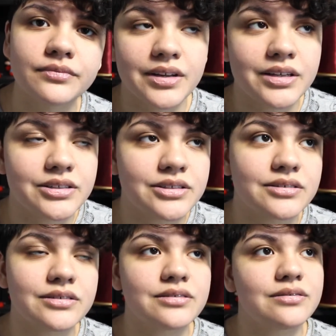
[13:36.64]
It's
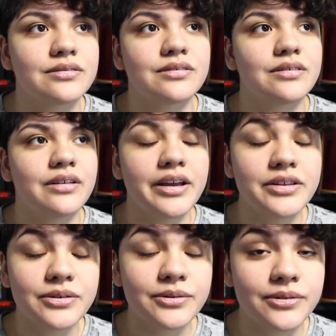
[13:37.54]

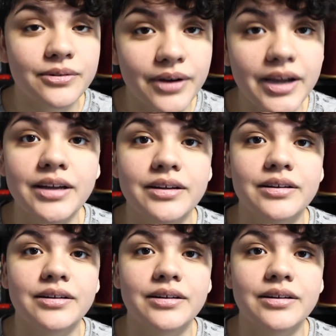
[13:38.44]
a great